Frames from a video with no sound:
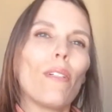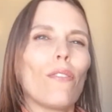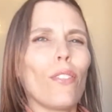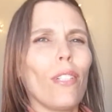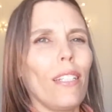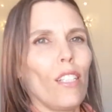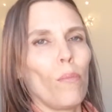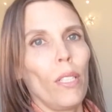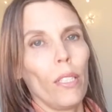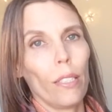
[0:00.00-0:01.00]
I've tried
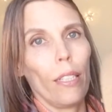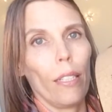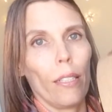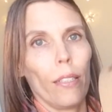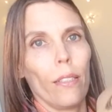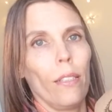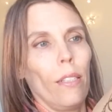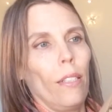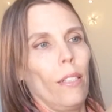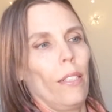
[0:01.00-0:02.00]
them here and there,
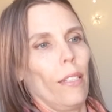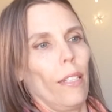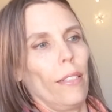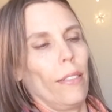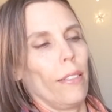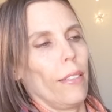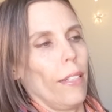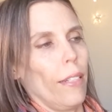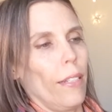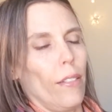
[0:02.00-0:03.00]
like
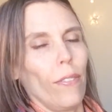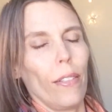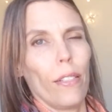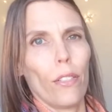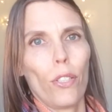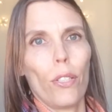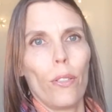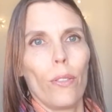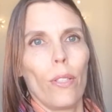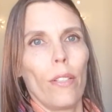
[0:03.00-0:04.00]
at a fitness
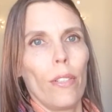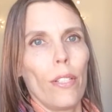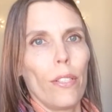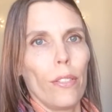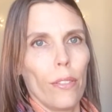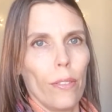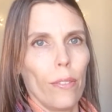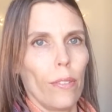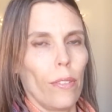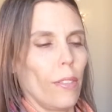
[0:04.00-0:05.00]
show that I went to.
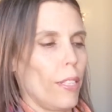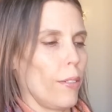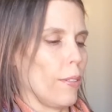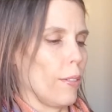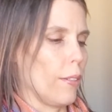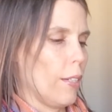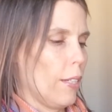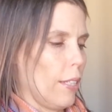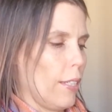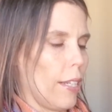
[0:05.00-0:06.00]
They
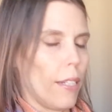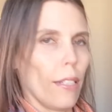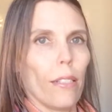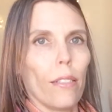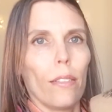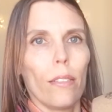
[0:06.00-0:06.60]
had a